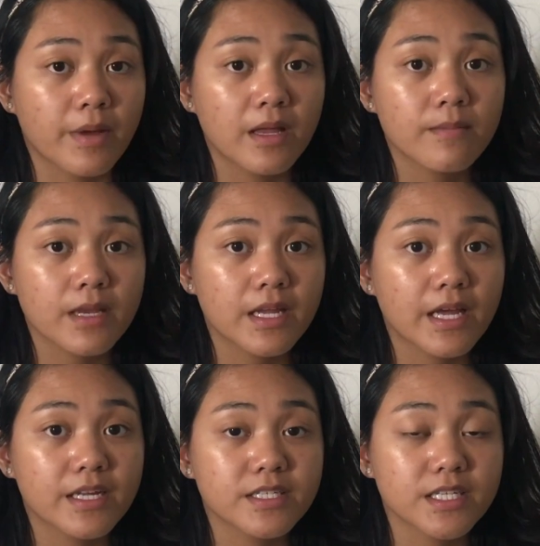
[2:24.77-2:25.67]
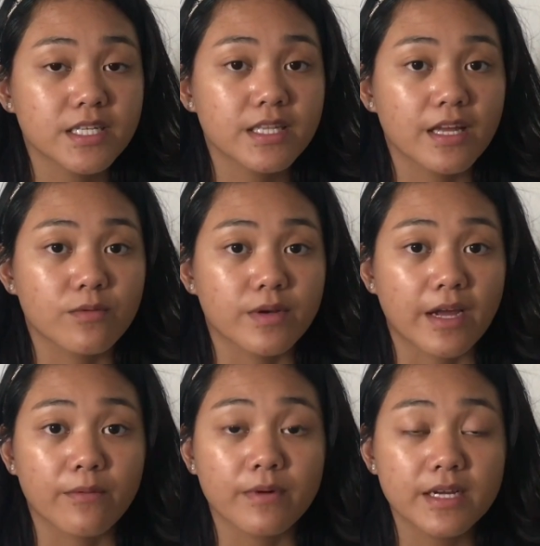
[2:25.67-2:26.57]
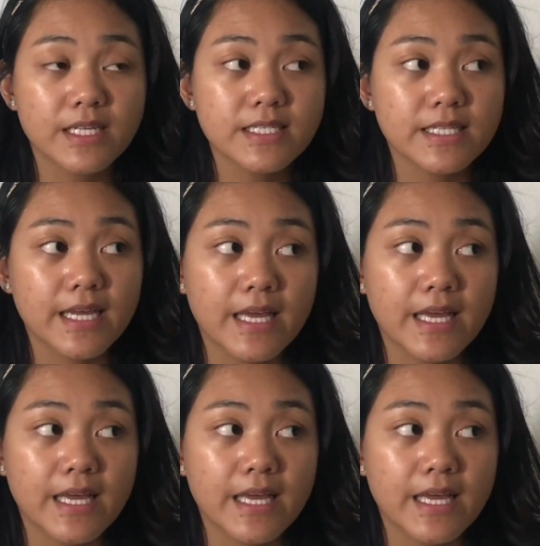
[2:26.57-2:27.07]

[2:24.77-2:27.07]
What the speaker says: pain medication than when I was.